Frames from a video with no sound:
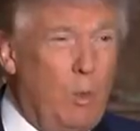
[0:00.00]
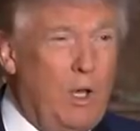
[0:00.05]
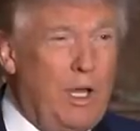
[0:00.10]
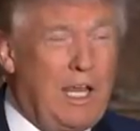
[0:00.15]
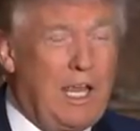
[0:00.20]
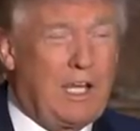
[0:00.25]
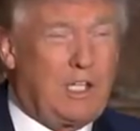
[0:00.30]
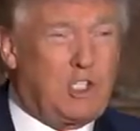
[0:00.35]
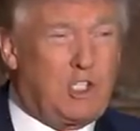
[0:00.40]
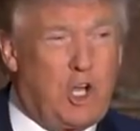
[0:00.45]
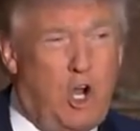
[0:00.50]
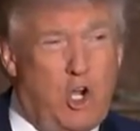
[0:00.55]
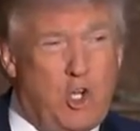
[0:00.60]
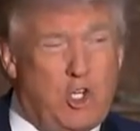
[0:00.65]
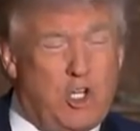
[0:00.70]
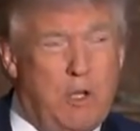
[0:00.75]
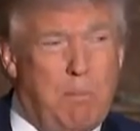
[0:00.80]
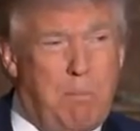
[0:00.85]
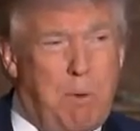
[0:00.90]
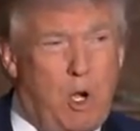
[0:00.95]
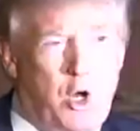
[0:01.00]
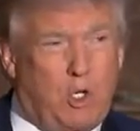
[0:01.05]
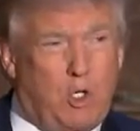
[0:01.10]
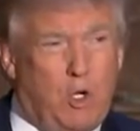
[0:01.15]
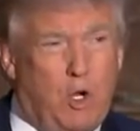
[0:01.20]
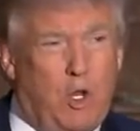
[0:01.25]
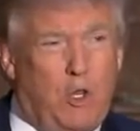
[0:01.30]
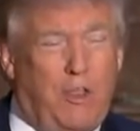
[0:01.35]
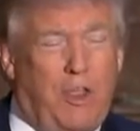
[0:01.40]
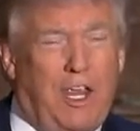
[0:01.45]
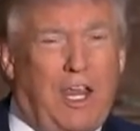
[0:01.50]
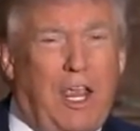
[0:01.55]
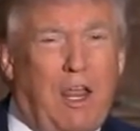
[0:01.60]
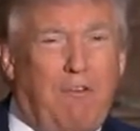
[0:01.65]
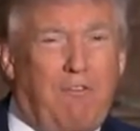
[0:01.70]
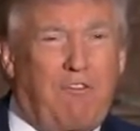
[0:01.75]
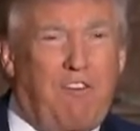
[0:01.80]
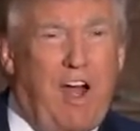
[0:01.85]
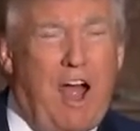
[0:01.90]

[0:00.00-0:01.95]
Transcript: We get Sergeant Bergdahl, they get